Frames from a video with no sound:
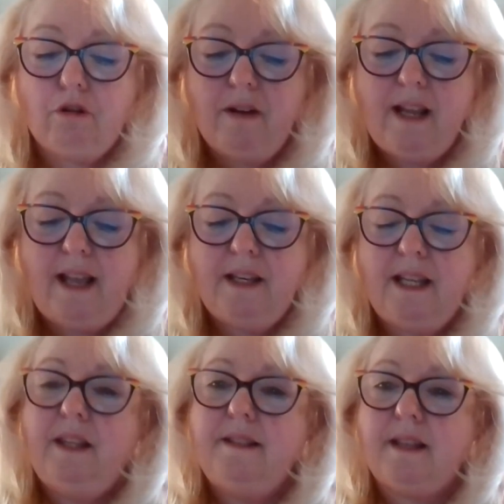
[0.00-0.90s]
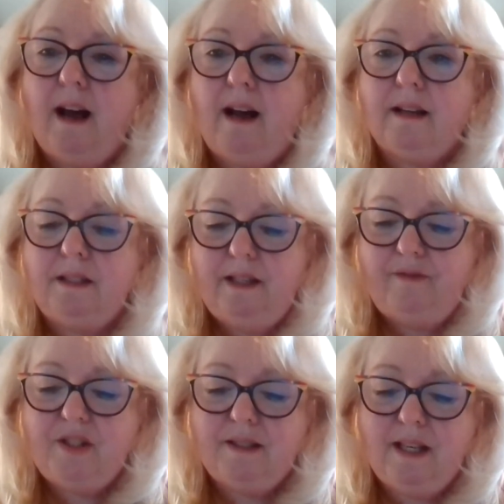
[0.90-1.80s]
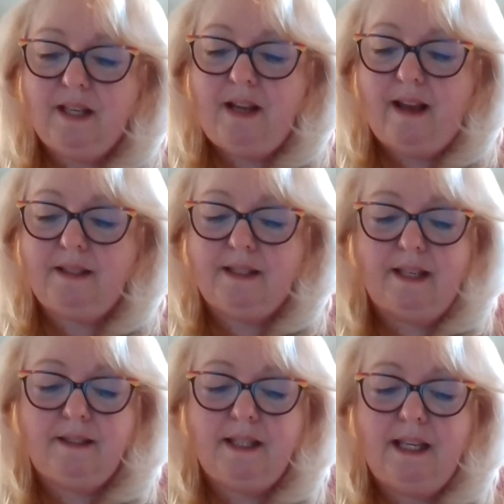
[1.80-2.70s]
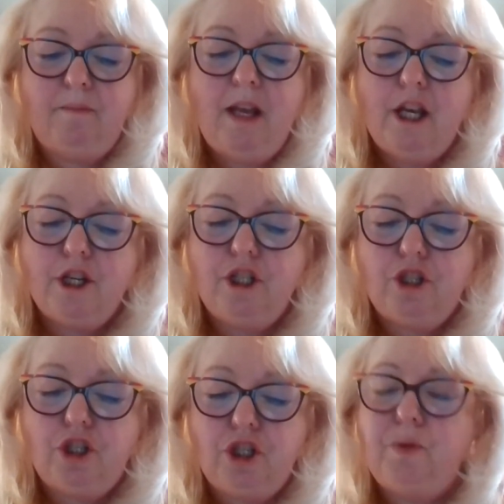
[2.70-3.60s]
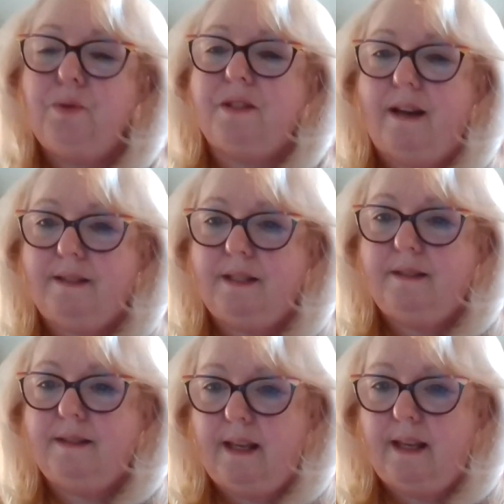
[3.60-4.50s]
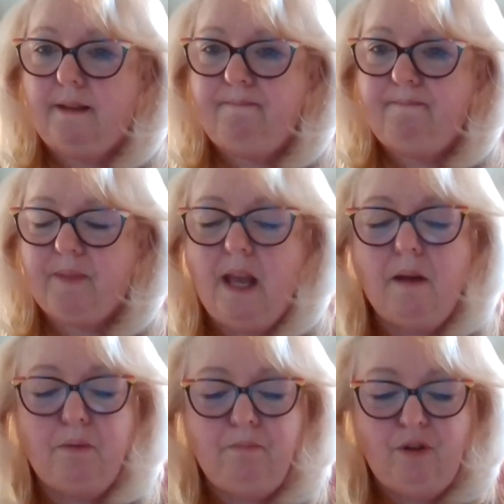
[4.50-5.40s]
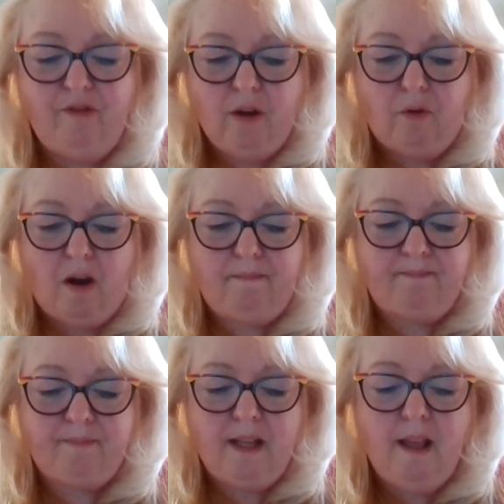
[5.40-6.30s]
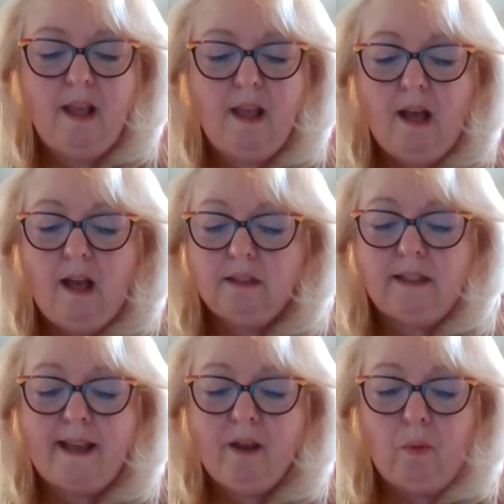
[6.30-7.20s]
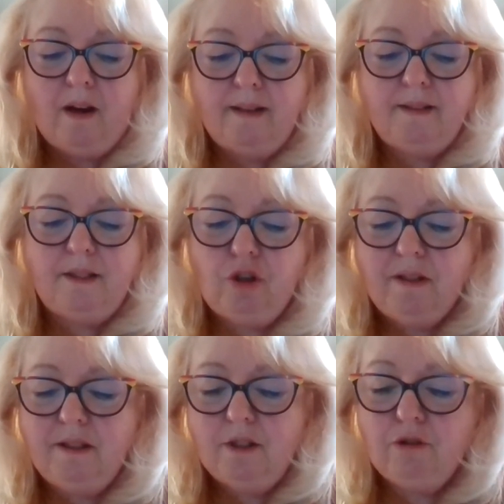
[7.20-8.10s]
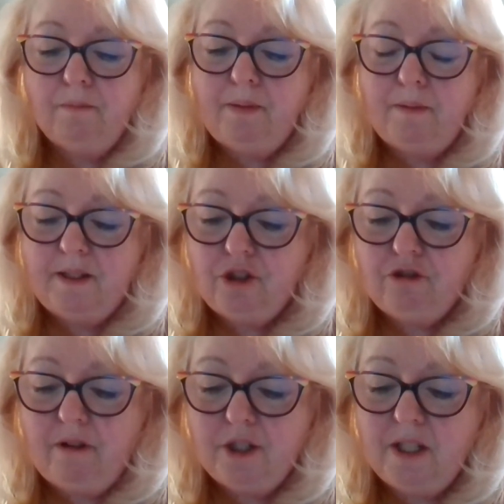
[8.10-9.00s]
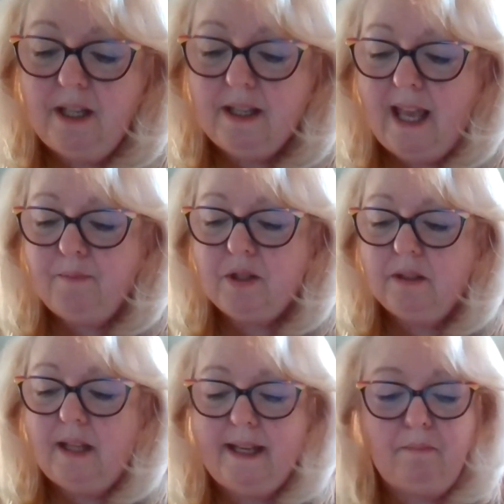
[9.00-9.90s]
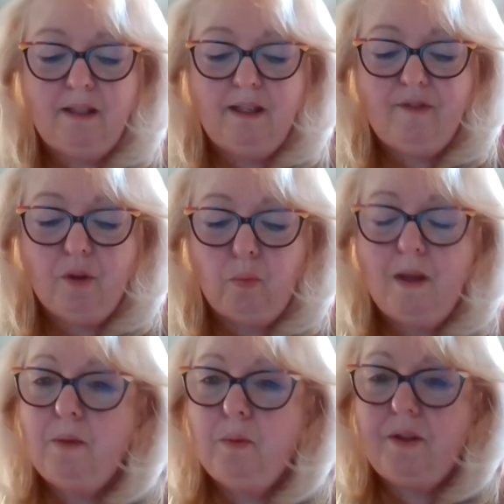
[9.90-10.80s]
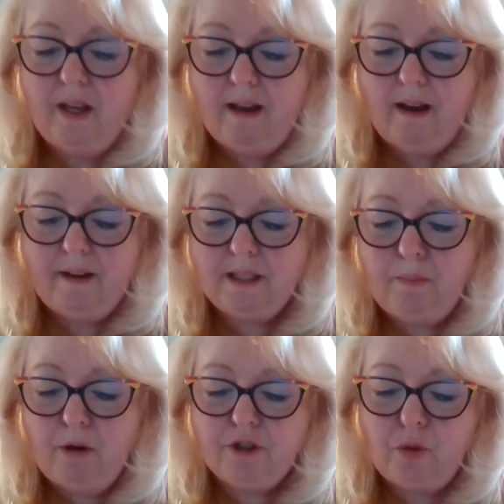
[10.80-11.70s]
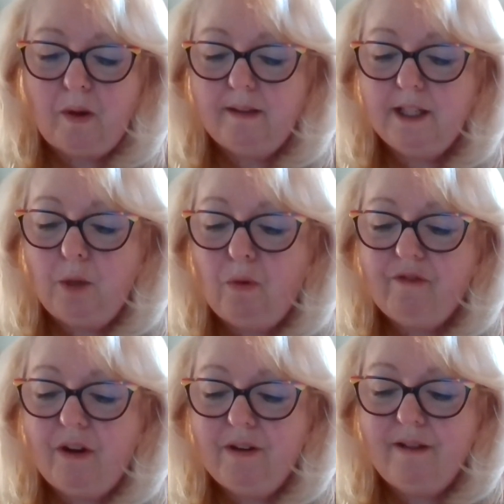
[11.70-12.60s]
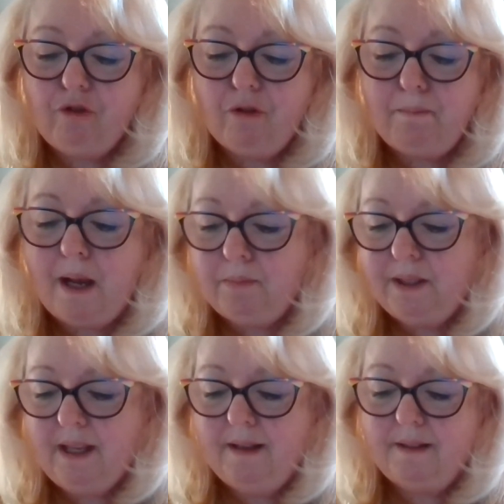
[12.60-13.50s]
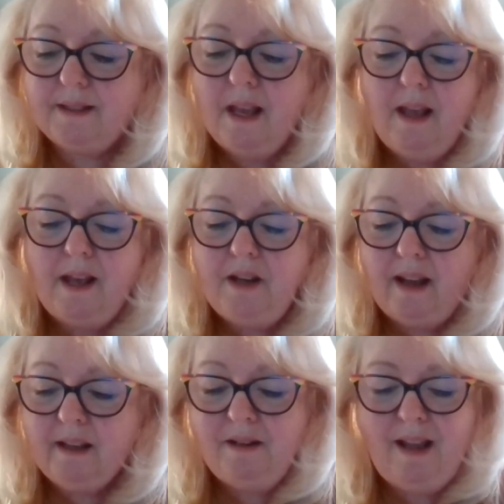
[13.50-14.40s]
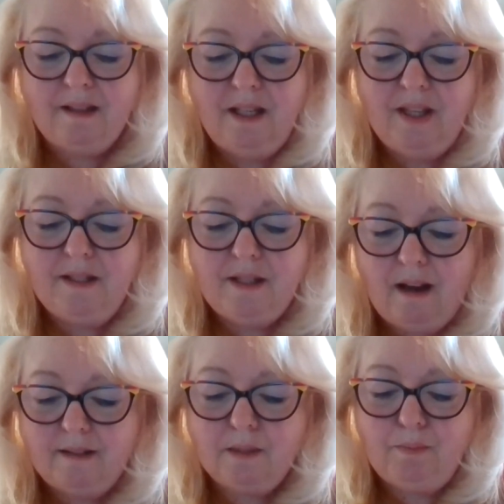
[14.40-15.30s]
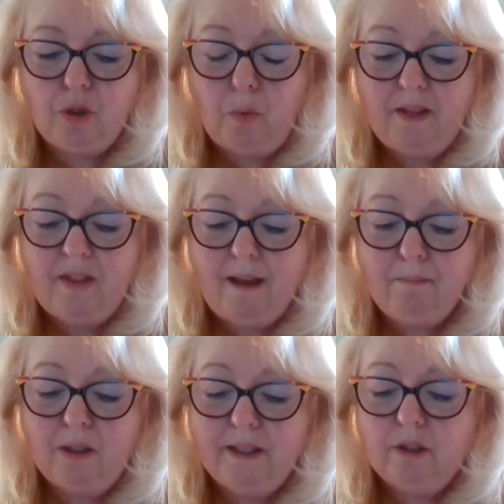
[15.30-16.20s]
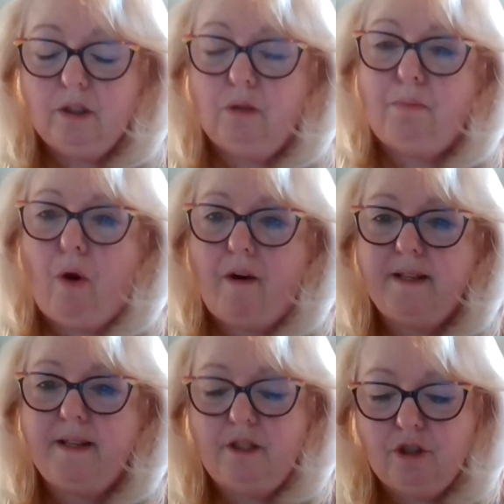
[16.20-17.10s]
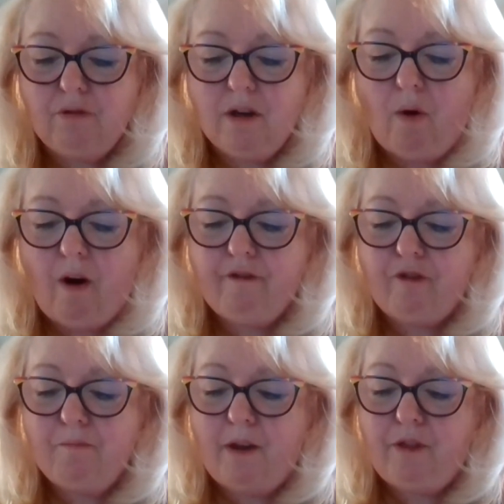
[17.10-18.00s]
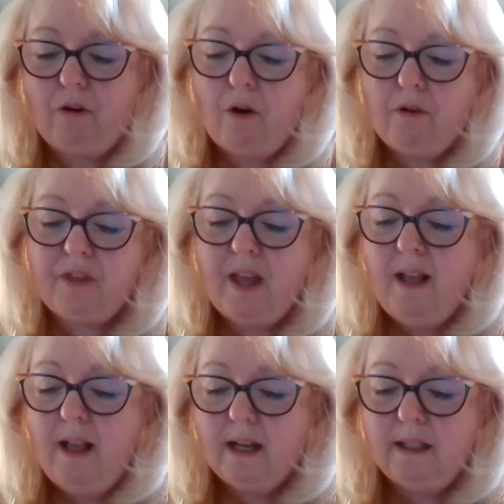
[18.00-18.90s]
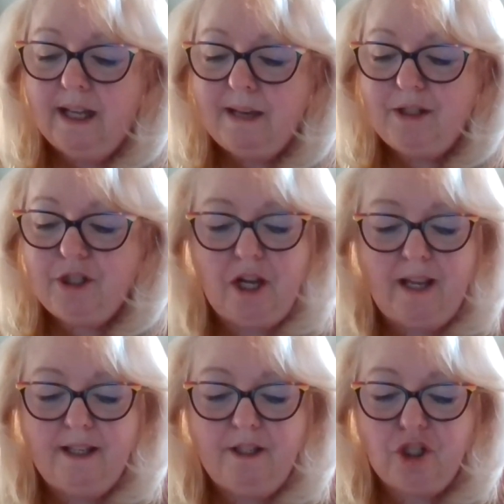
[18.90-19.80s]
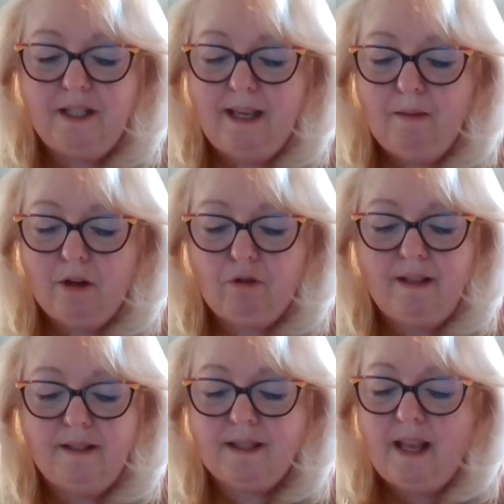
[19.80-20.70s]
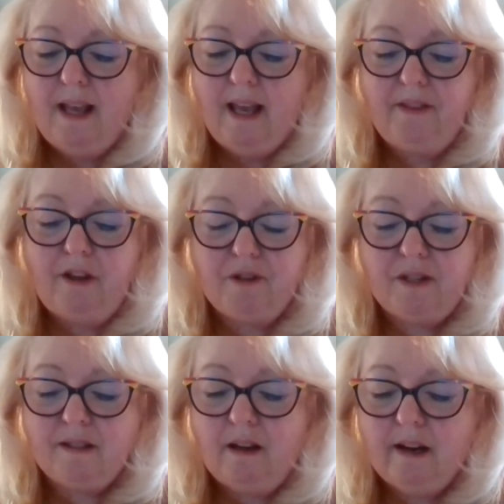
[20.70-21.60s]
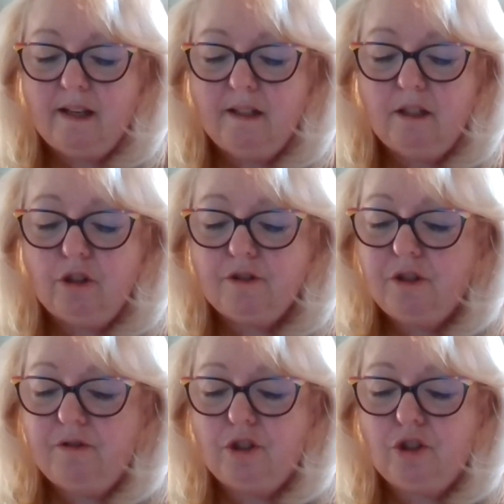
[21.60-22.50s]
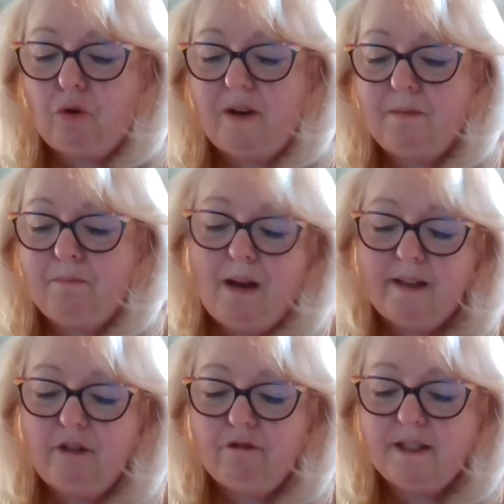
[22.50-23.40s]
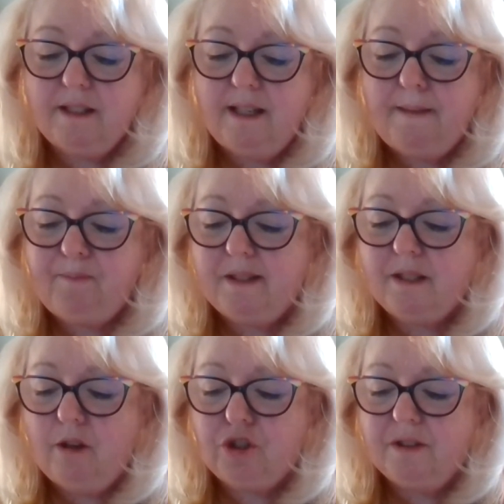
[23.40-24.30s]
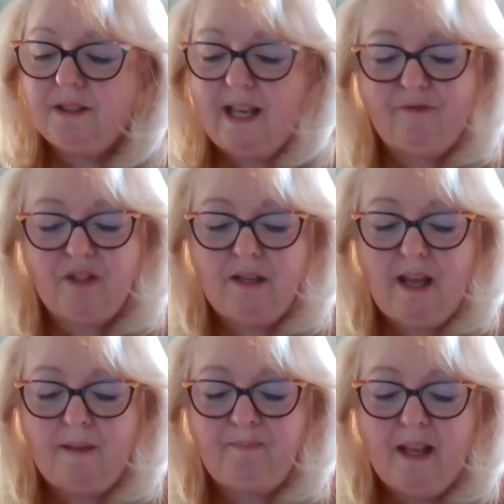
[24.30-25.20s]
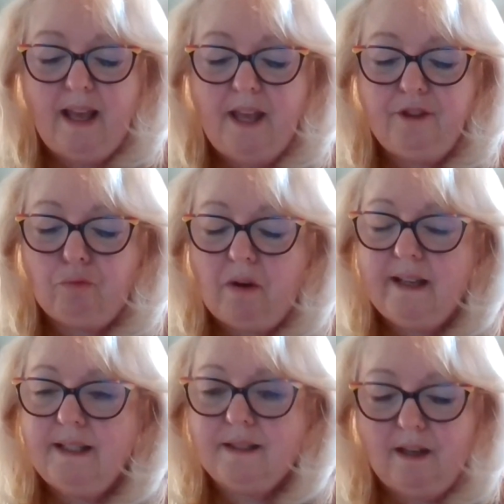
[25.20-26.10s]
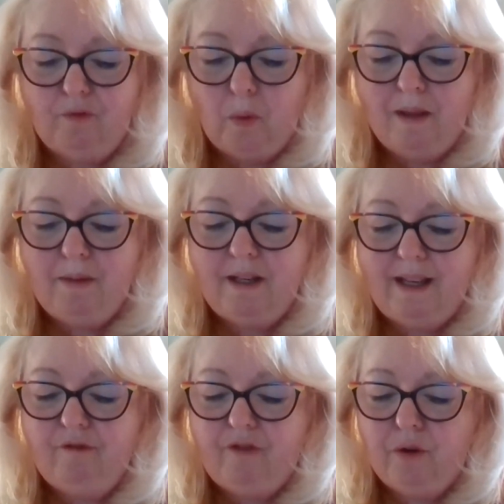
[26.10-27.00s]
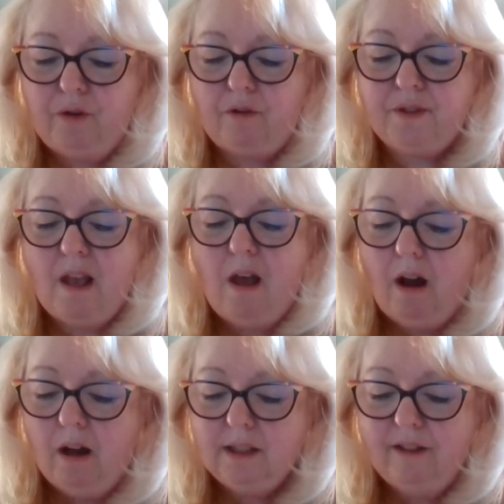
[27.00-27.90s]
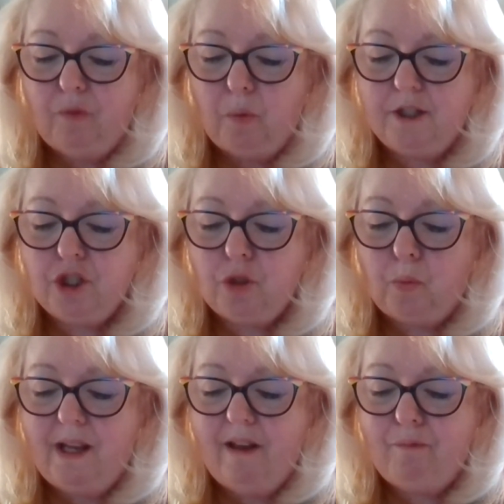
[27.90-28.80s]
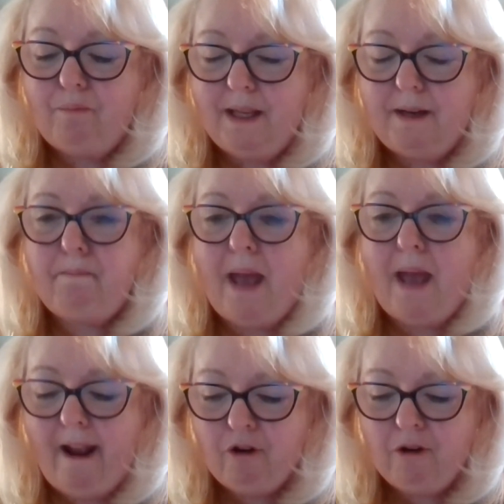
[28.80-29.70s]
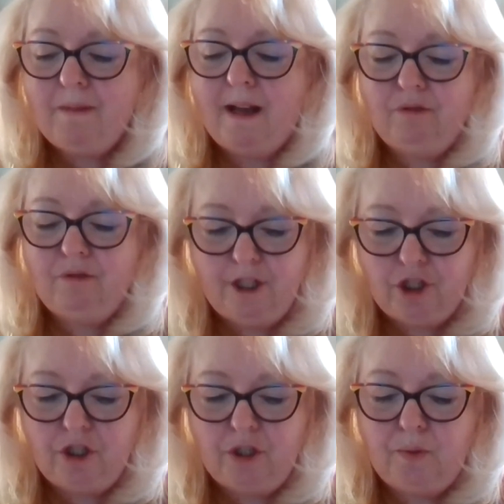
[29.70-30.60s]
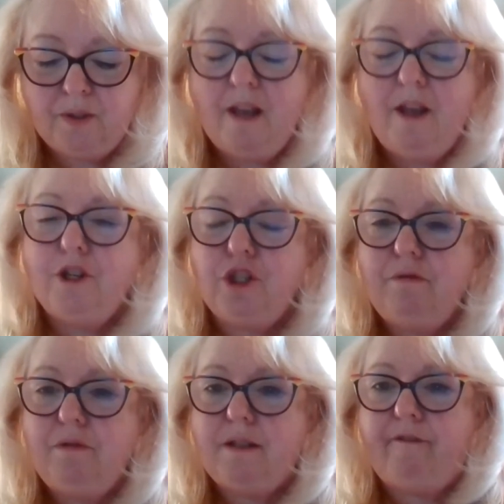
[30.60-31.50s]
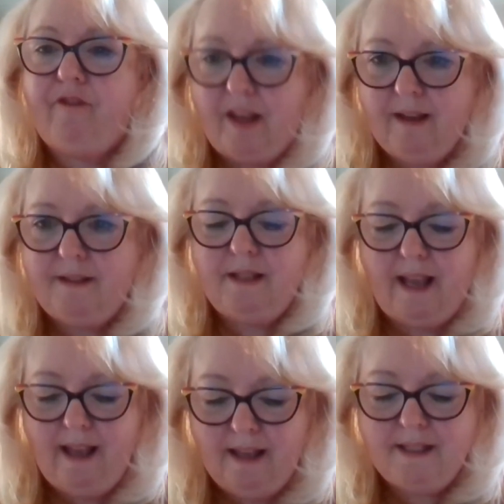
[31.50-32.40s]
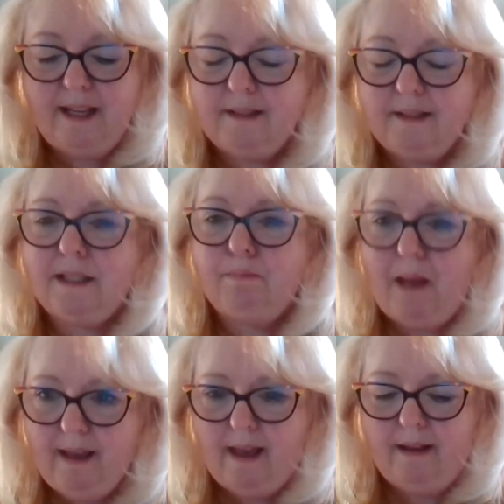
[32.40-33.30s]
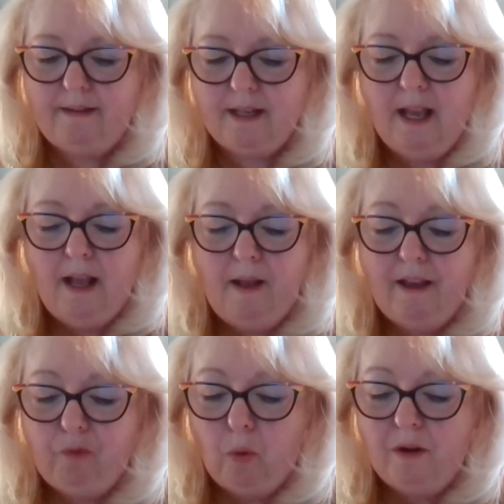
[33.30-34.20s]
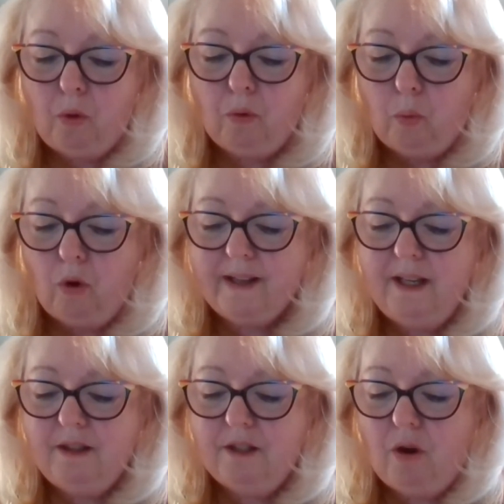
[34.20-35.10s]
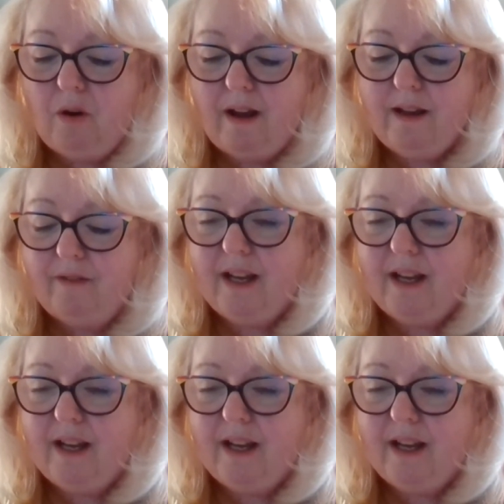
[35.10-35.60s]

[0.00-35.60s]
creating these cognitive disconnects they seem to choose not to see. But moving on. Likewise, during the Trump administration, it came to light many of the women within goddess spirituality were voting for Republicans, not connecting the dots between that political party's disregard for Mother Earth, climate change, and immigrants, and their desire to destroy democracy, the social safety net, and the rights of women and voters, all of which would have been paramount issues to defend and expand if one were walking the talk